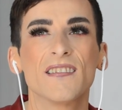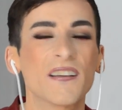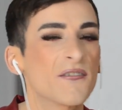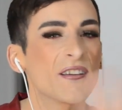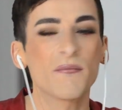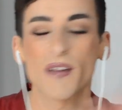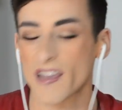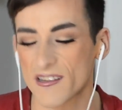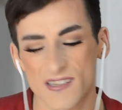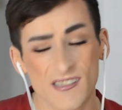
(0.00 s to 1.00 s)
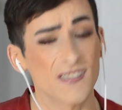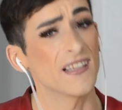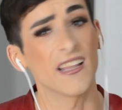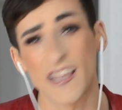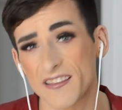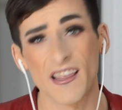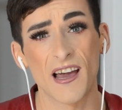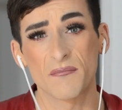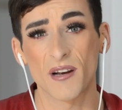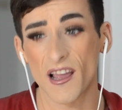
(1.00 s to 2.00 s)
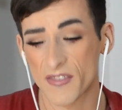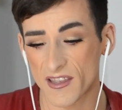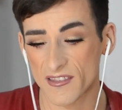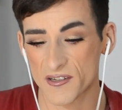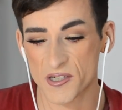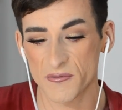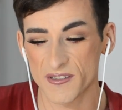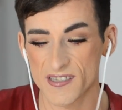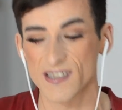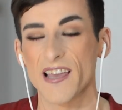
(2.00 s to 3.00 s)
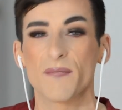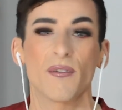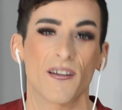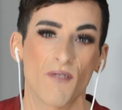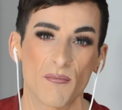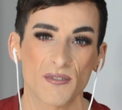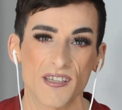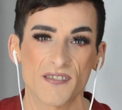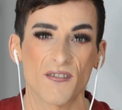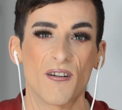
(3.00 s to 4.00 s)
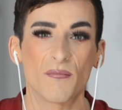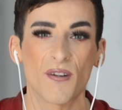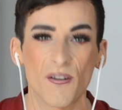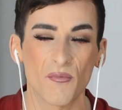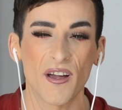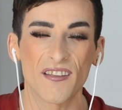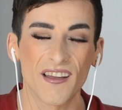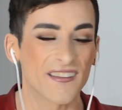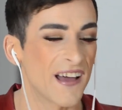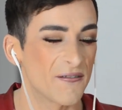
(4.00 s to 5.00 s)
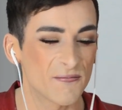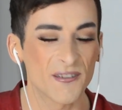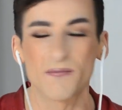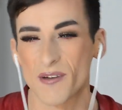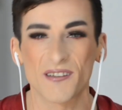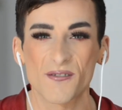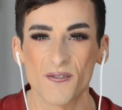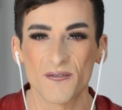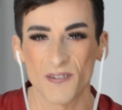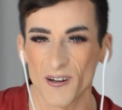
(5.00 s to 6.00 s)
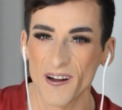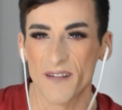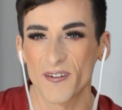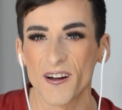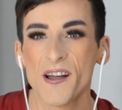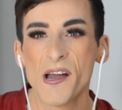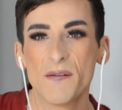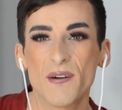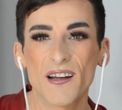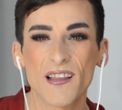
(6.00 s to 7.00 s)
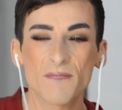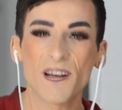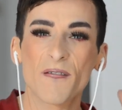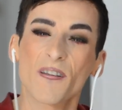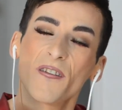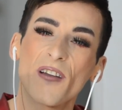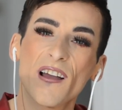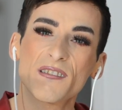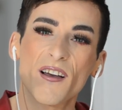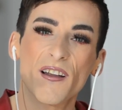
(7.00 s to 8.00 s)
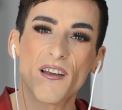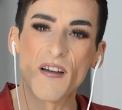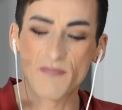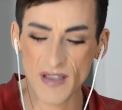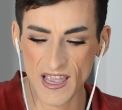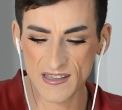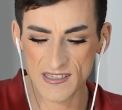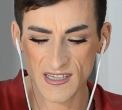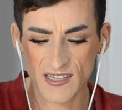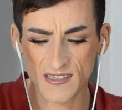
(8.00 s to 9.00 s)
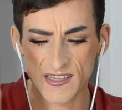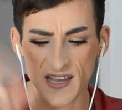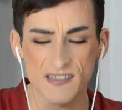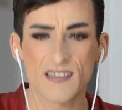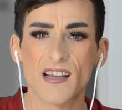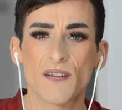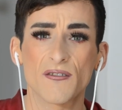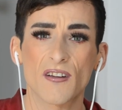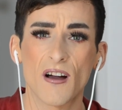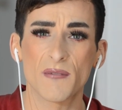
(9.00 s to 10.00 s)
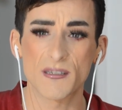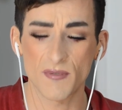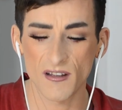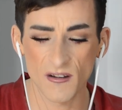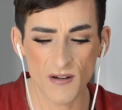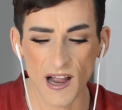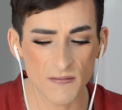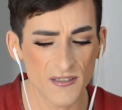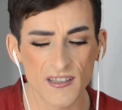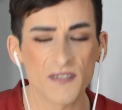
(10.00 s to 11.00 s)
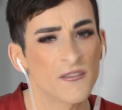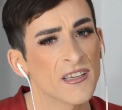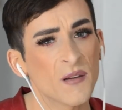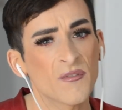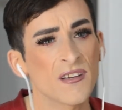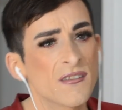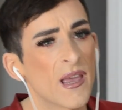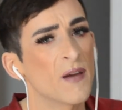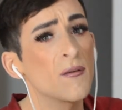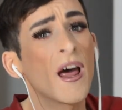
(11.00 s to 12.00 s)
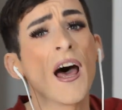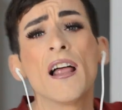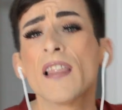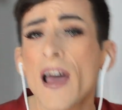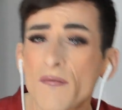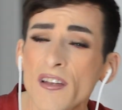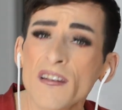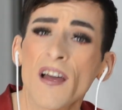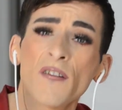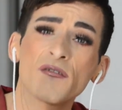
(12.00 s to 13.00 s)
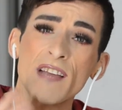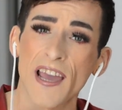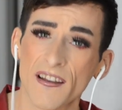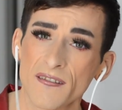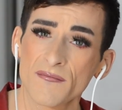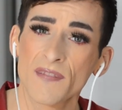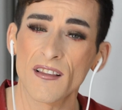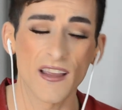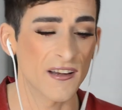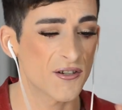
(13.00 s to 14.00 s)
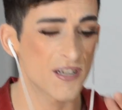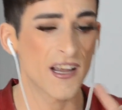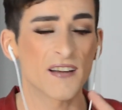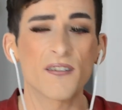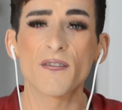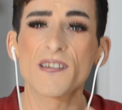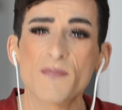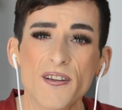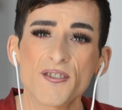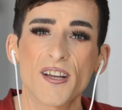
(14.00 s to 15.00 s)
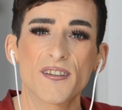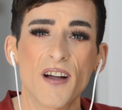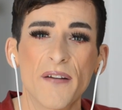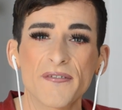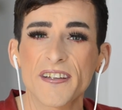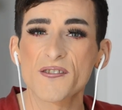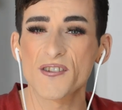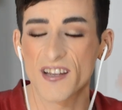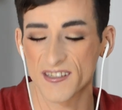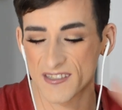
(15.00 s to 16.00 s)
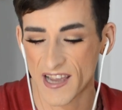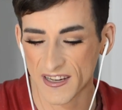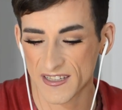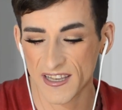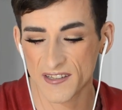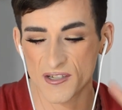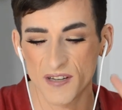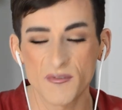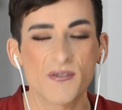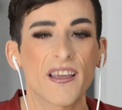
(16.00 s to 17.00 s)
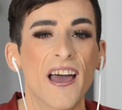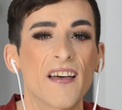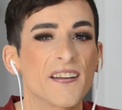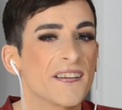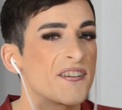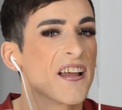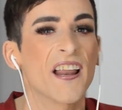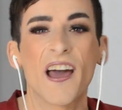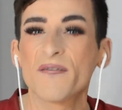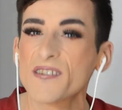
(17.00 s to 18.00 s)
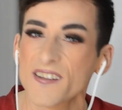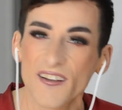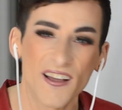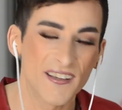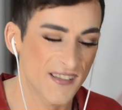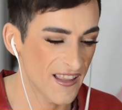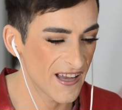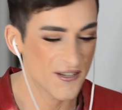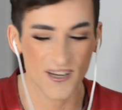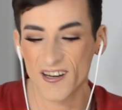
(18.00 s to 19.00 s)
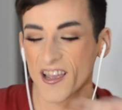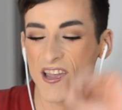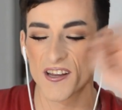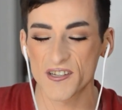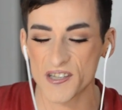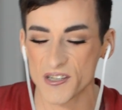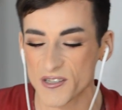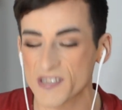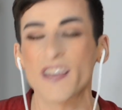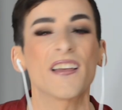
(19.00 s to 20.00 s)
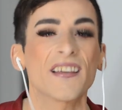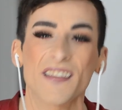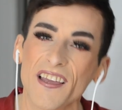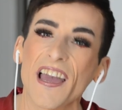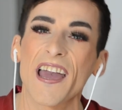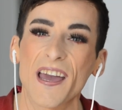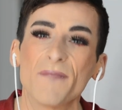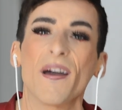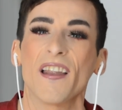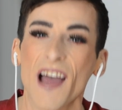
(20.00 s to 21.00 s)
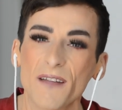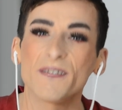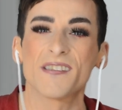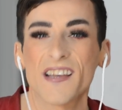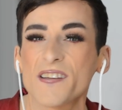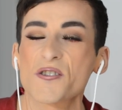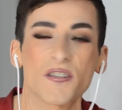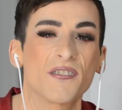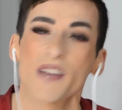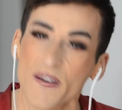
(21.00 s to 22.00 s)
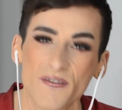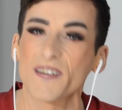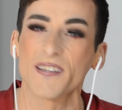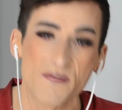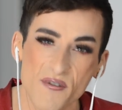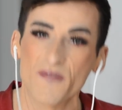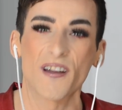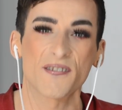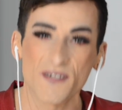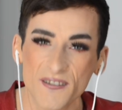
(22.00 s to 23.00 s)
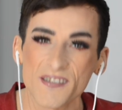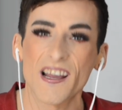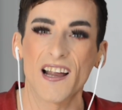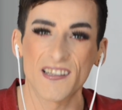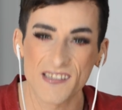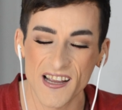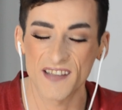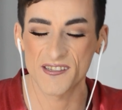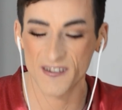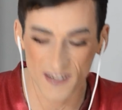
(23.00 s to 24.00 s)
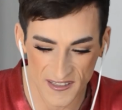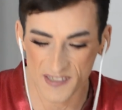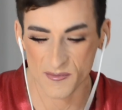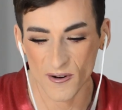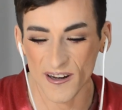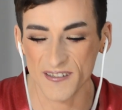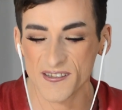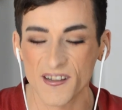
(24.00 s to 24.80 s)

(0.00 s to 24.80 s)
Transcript: Literally, Mackenzie slayed that, but I think that she would slay playing Rumpleteazer on Broadway. Like, that would be the best role for her ever. But let me know what you guys thought of Mackenzie's dancing down in the comments below. I would literally give this a 11 out of 10. Like she had charisma, she had confidence, she had technique, she had musicality, she had every single isolation. She's killing the game, and I would say she's definitely professional status dancer at this point.